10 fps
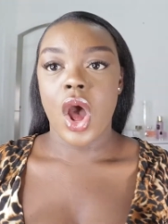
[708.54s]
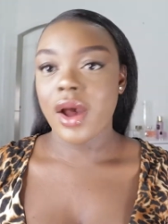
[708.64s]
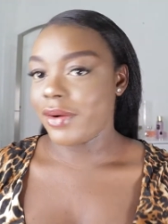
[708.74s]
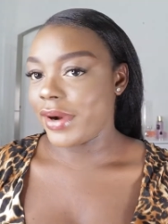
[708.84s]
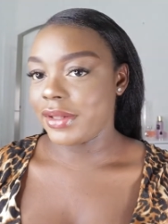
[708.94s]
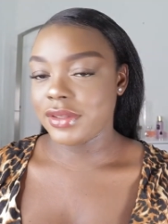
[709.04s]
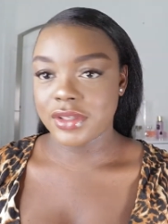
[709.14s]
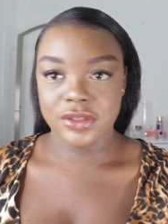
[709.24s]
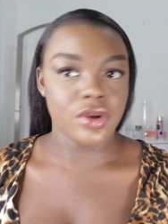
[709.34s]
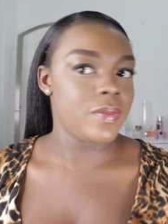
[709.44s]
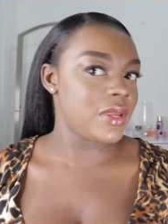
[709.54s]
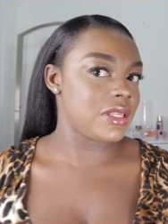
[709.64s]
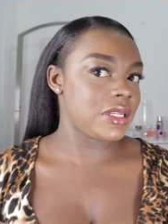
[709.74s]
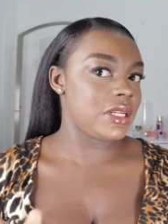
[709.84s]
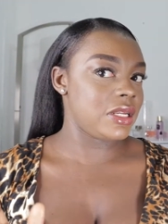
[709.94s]
all right so
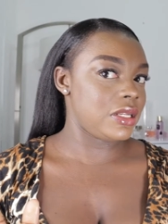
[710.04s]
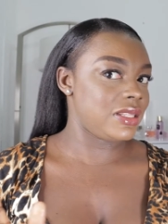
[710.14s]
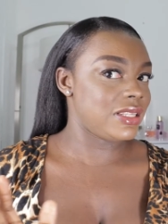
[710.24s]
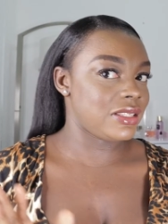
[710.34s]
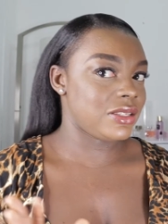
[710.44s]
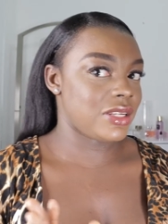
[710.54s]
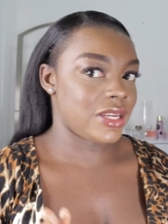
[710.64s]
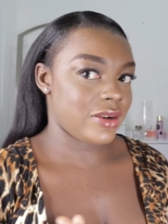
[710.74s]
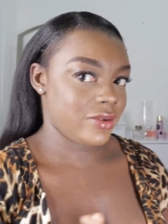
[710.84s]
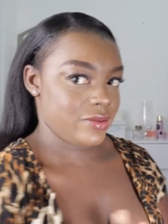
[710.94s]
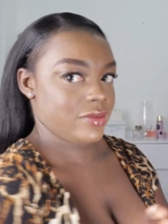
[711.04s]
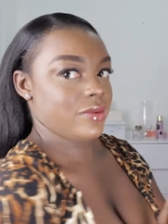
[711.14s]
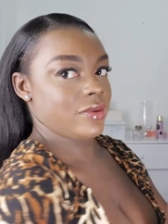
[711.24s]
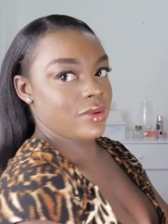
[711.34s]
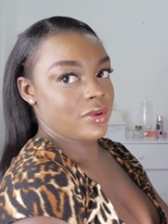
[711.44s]
basically this is the hair
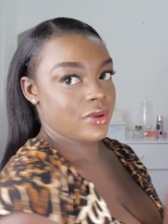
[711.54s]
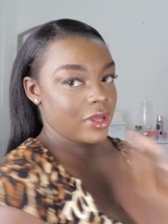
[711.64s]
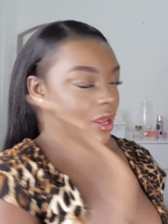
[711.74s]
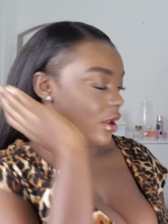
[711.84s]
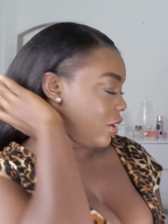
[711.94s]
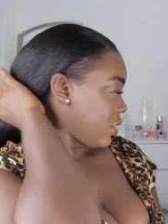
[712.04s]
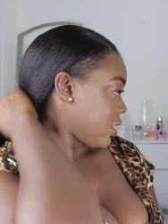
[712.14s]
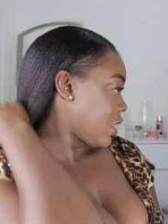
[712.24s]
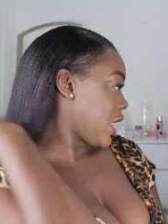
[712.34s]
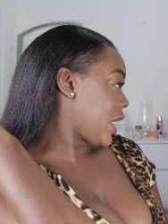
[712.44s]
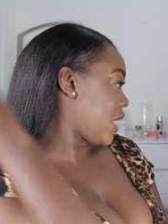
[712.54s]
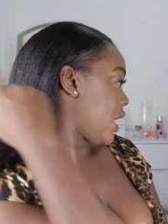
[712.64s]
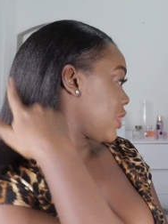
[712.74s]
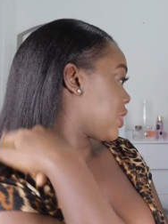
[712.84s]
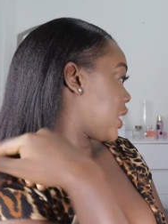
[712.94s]
okay
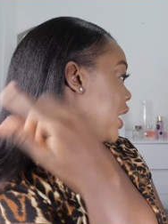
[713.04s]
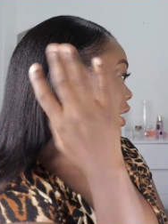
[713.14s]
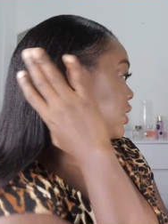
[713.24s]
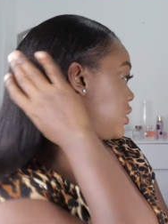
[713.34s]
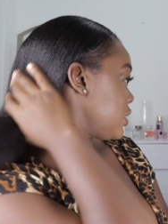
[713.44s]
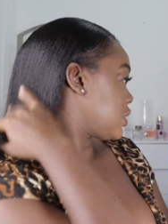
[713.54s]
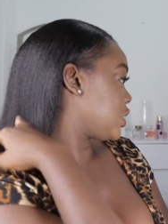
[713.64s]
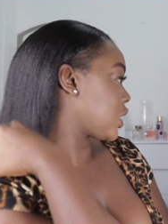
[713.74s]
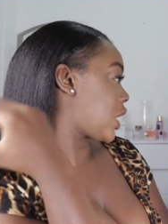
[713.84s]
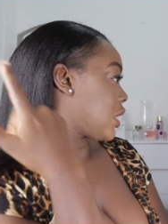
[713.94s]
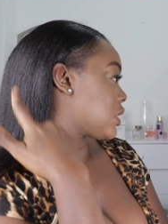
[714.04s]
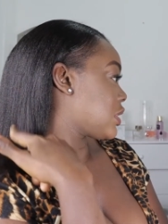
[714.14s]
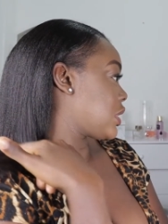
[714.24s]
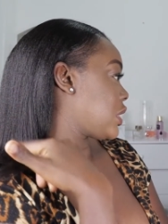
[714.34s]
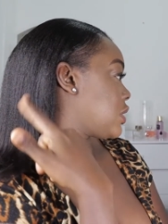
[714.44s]
at the end you can
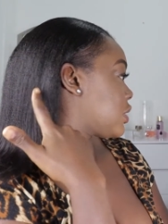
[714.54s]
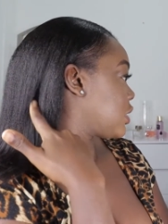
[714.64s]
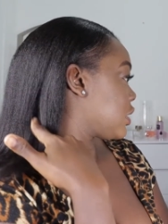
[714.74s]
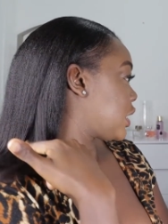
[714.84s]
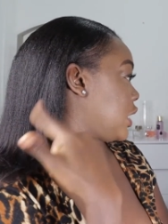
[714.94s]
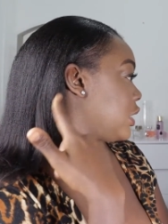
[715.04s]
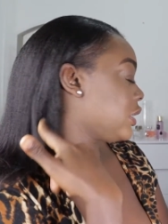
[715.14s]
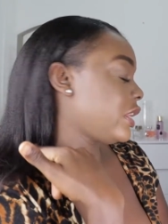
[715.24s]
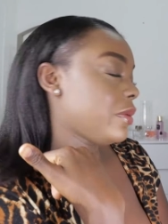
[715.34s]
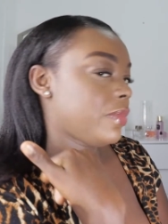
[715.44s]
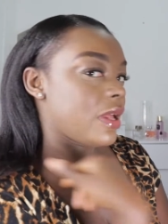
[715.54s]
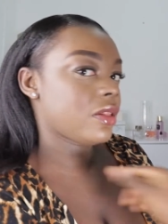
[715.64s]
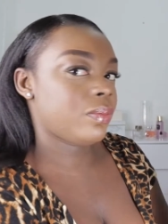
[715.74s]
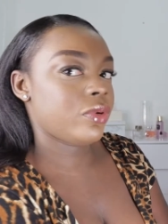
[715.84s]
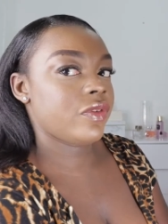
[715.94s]
see the hair didn't
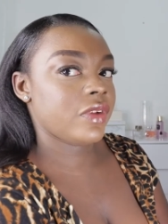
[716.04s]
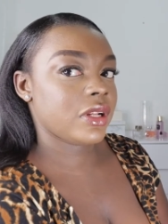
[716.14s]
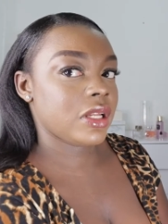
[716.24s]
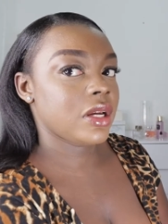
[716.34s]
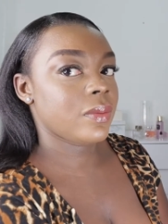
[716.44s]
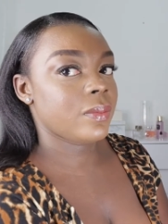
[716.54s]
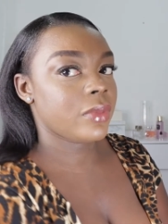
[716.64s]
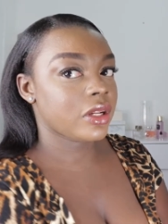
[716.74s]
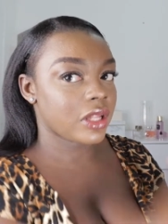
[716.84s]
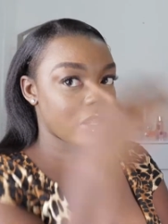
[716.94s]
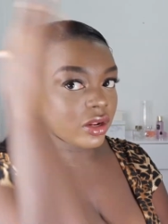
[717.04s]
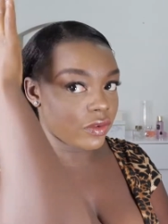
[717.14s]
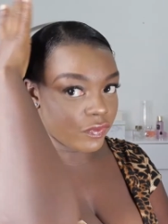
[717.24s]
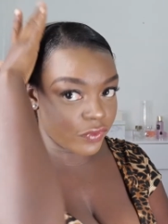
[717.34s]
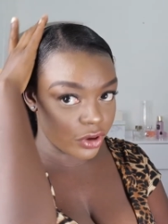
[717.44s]
blend perfectly but at
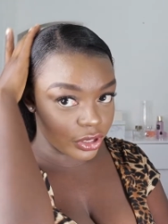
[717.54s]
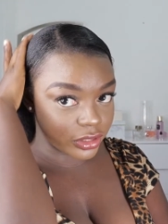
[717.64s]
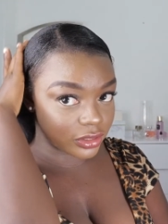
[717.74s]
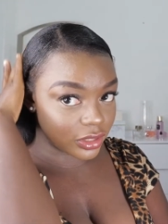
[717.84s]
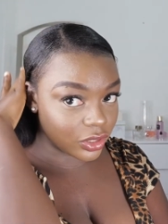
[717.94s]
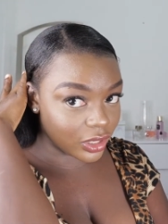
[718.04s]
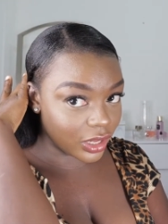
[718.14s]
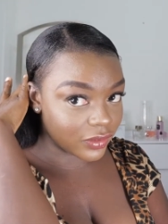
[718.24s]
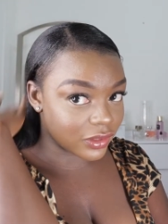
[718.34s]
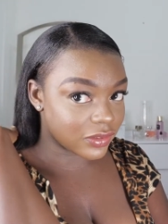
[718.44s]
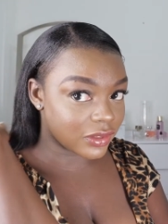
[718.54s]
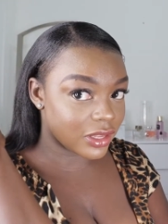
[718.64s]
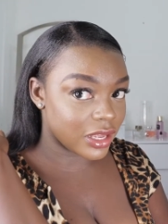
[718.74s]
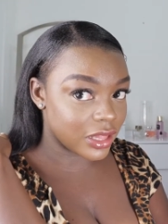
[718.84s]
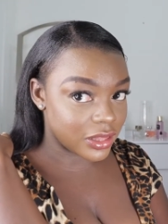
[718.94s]
the front you guys can
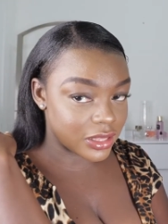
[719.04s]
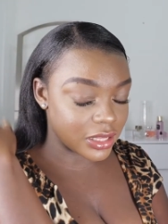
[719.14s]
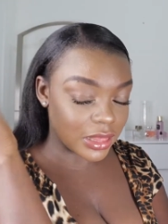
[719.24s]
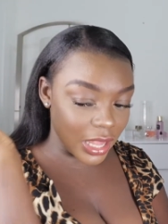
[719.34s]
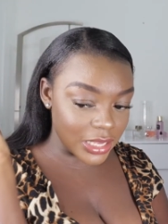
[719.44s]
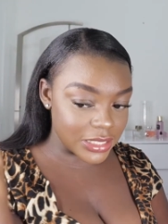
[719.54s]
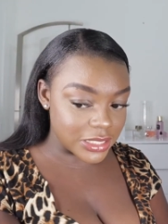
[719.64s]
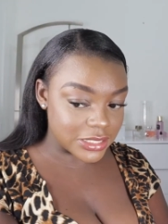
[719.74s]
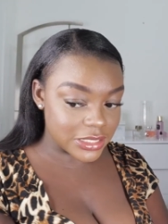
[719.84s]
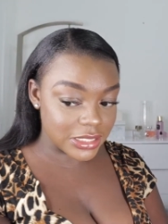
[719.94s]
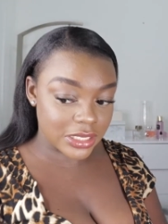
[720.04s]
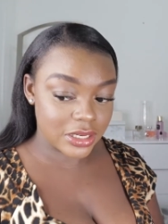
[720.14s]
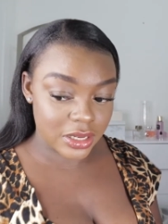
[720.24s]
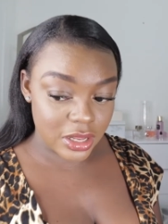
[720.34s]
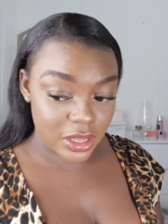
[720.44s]
see it's nice and sleek